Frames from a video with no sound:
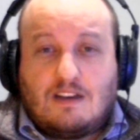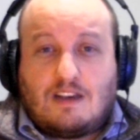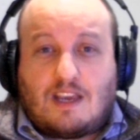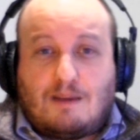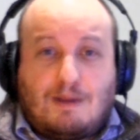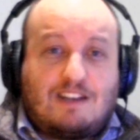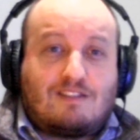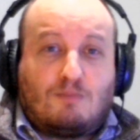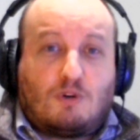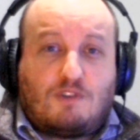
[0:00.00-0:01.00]
makes
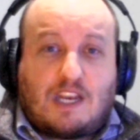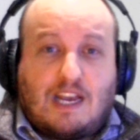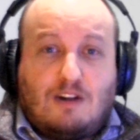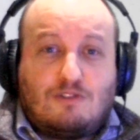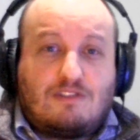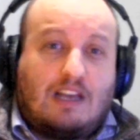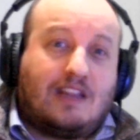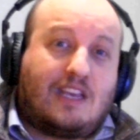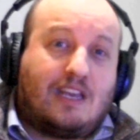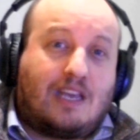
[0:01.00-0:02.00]
Smurf accounts, and
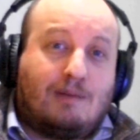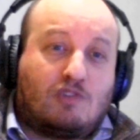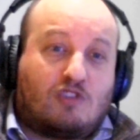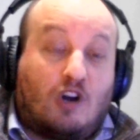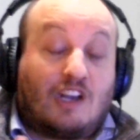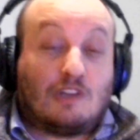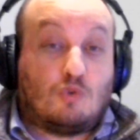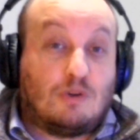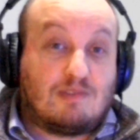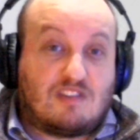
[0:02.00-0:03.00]
then he keeps talking
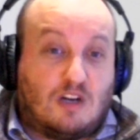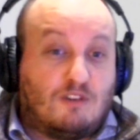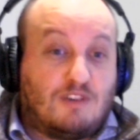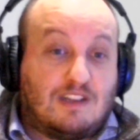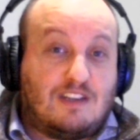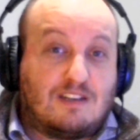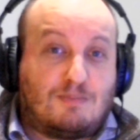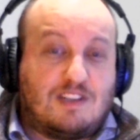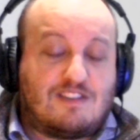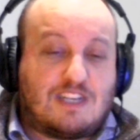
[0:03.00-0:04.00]
to himself in
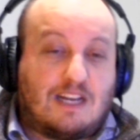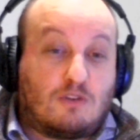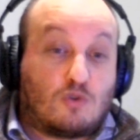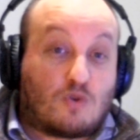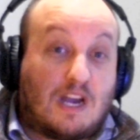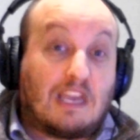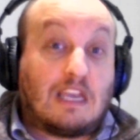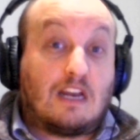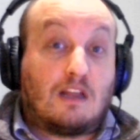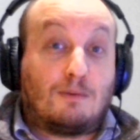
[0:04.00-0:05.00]
DSP's chat to try and
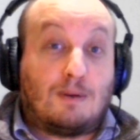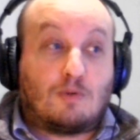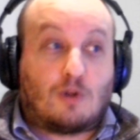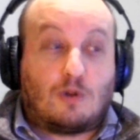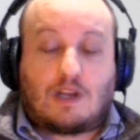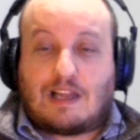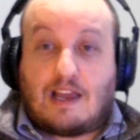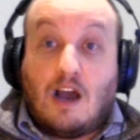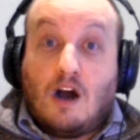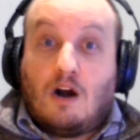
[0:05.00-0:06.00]
get other people to look at
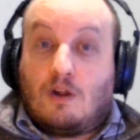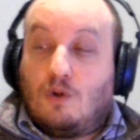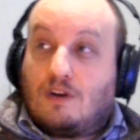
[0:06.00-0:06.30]
like, look,